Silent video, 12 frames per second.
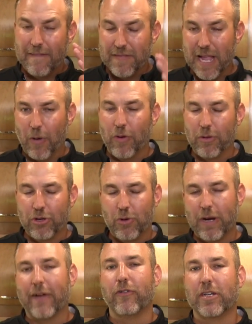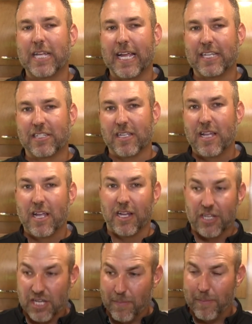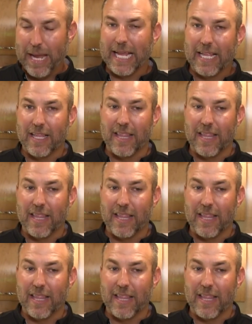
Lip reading: that we will do whatever it takes to make